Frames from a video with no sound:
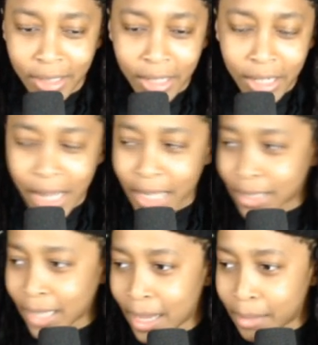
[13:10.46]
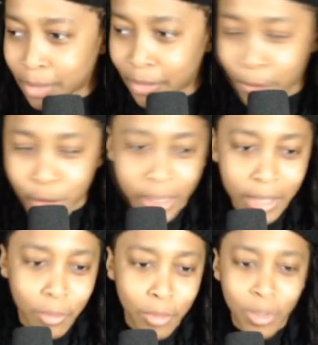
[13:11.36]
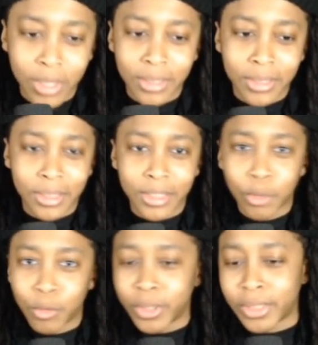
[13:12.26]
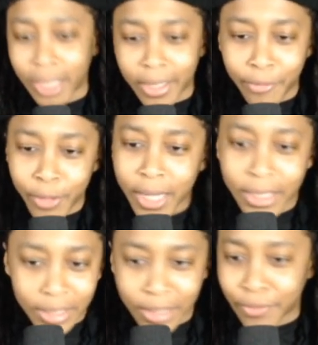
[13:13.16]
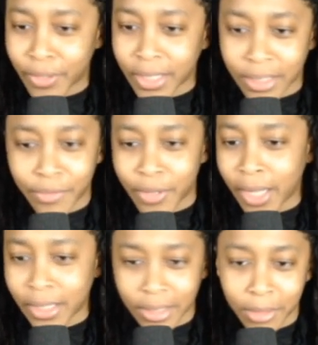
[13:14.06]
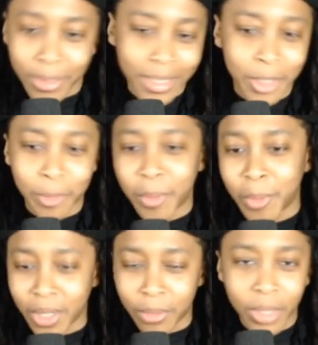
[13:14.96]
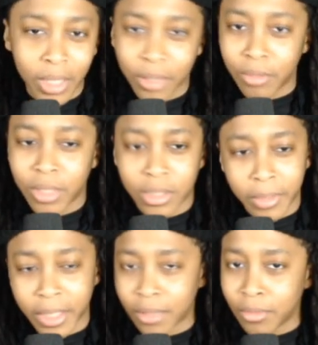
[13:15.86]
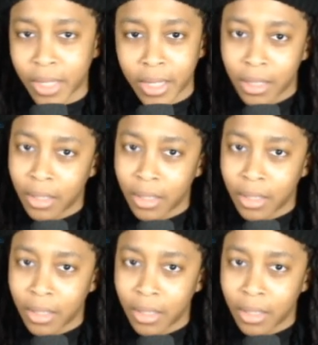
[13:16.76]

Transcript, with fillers: A lot of times, the first thing we want to do is say free agency, free agency, free agency. We need to spend money. We need to do this. We need to do that.